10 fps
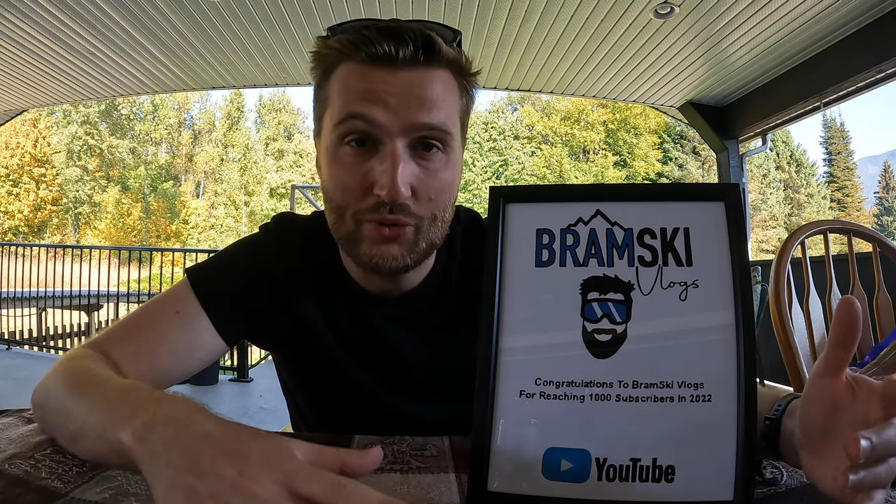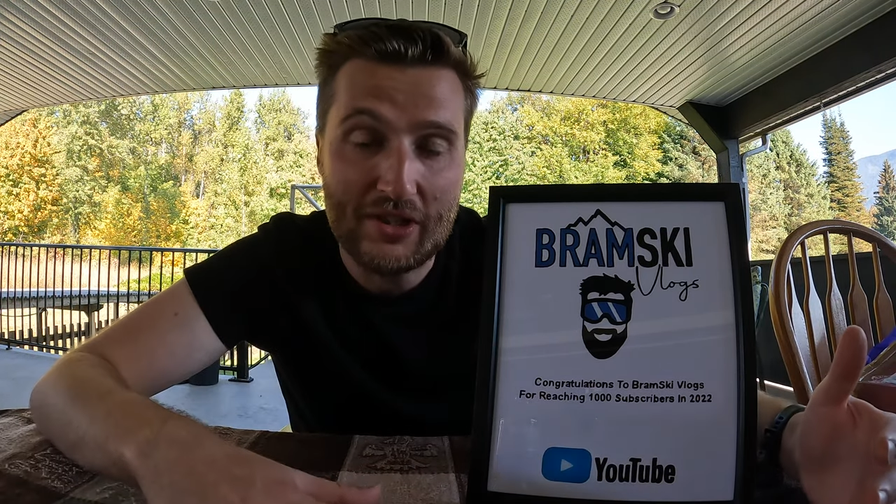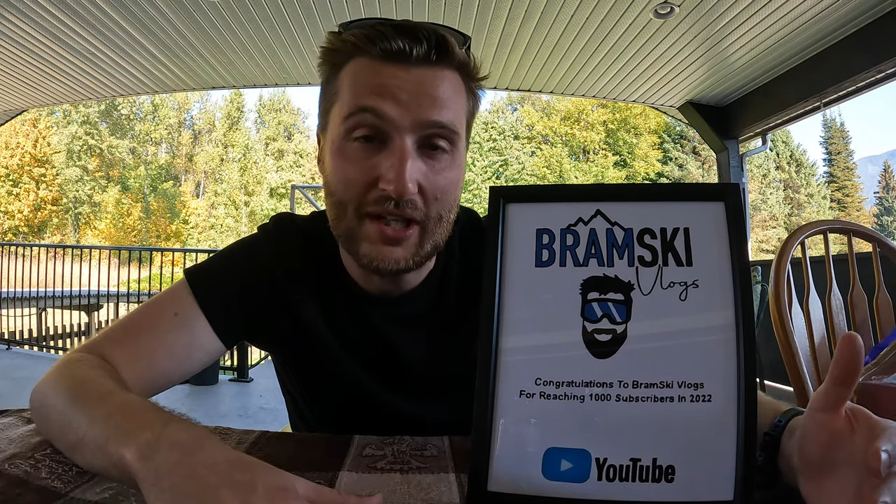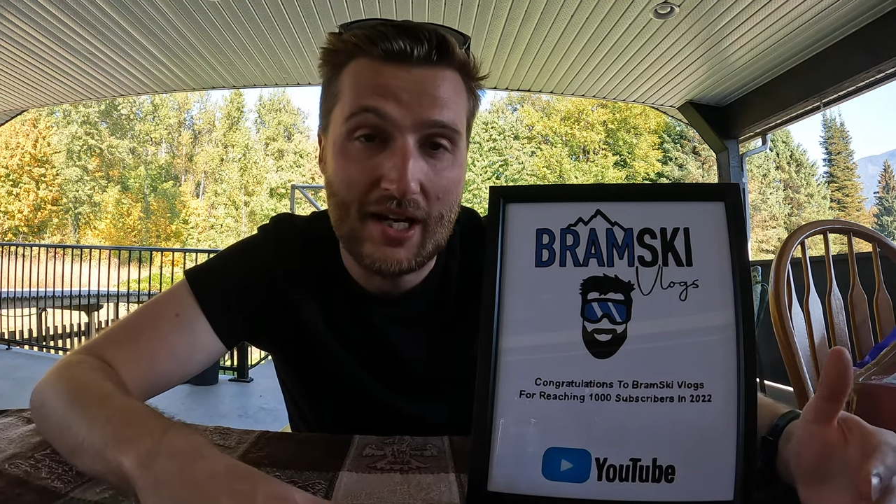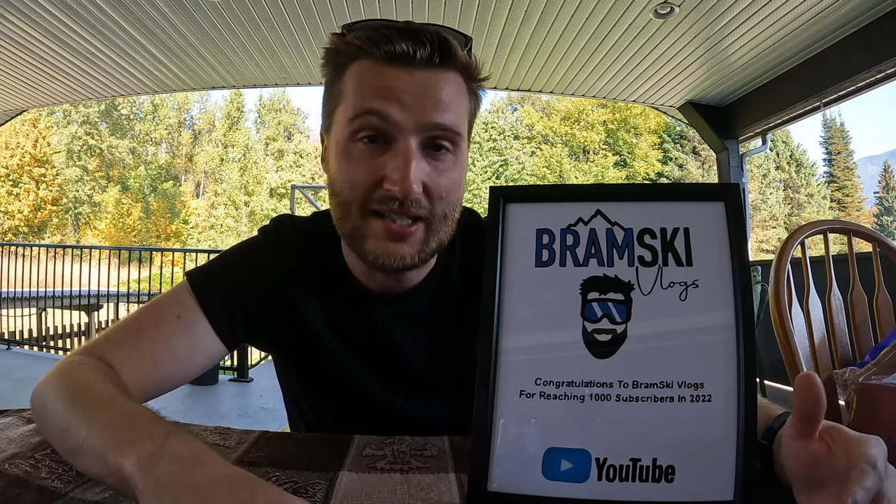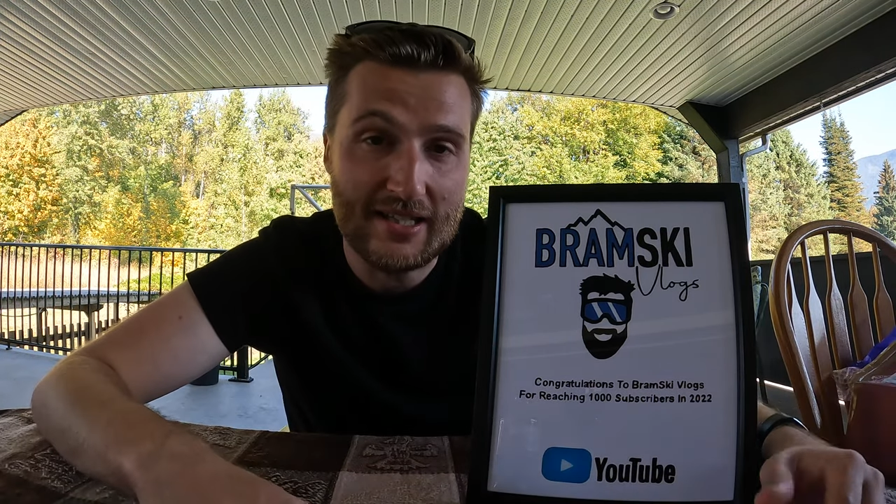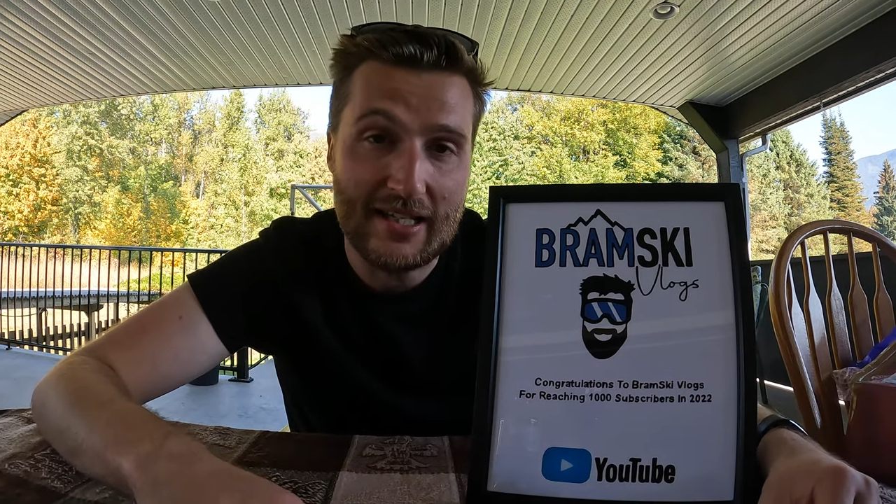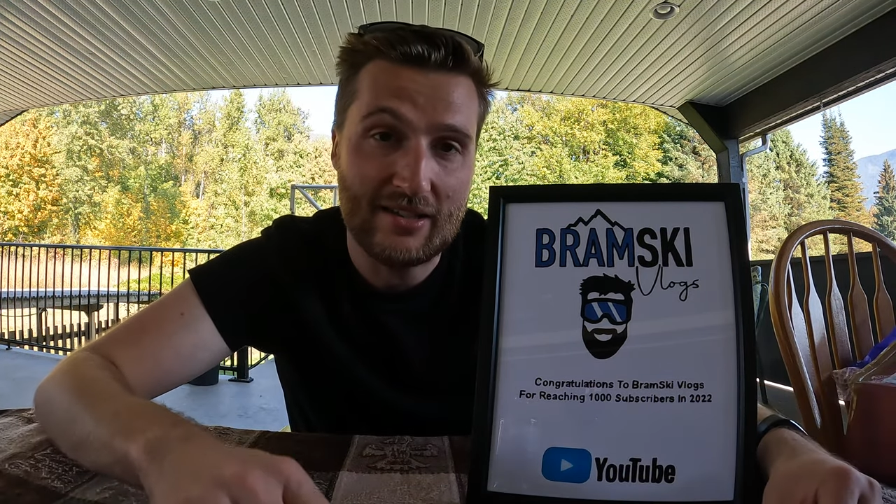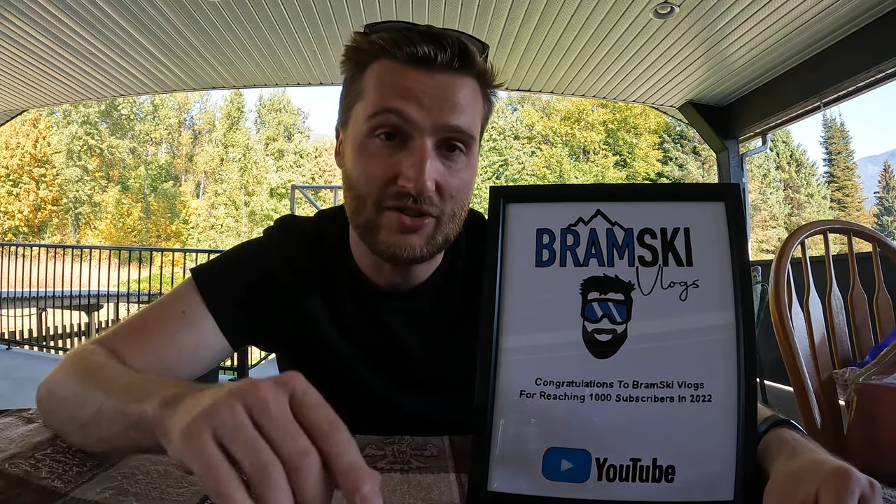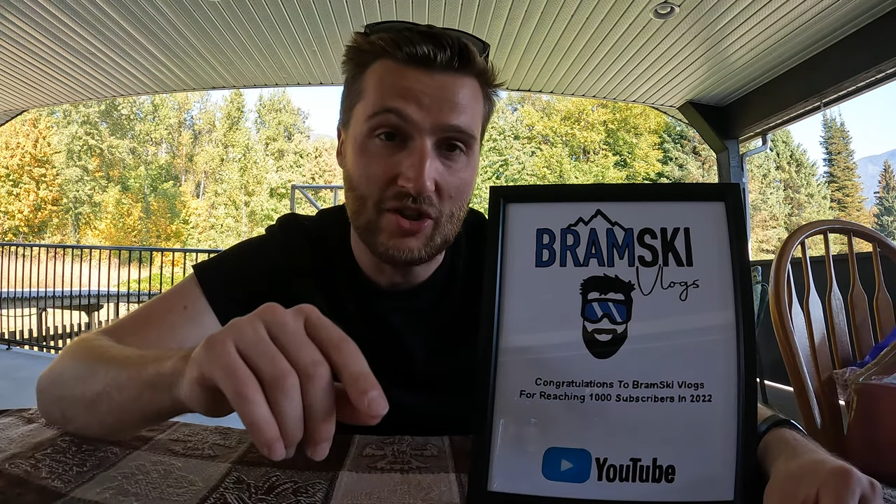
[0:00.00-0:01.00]
all these kinds of
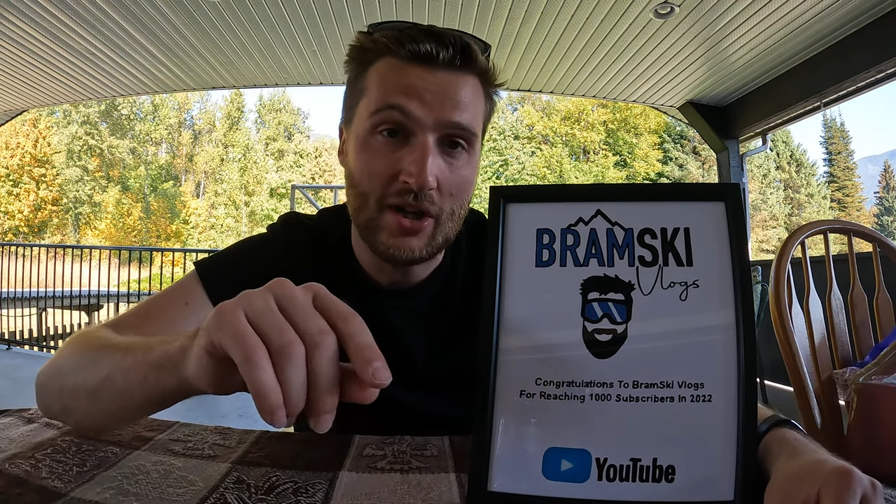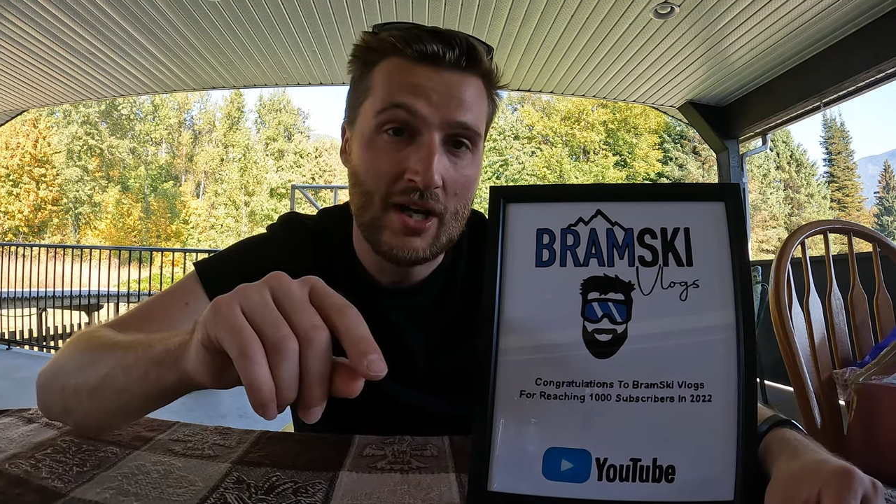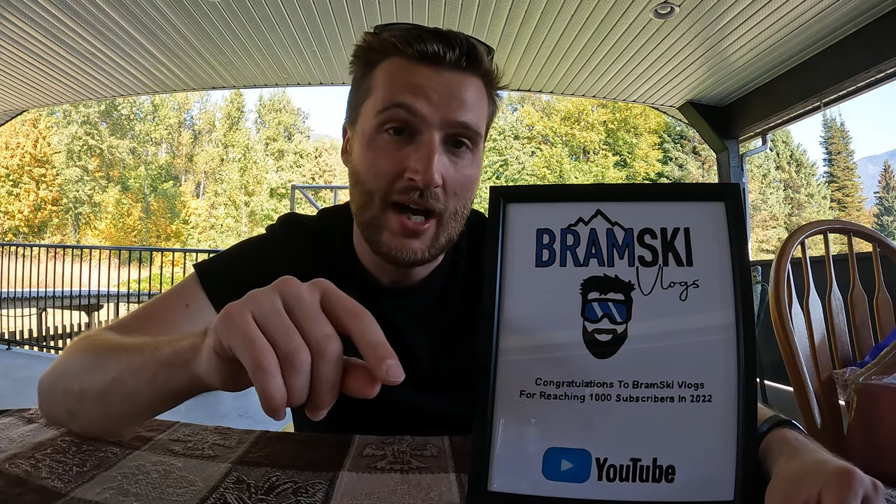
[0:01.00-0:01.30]
things, and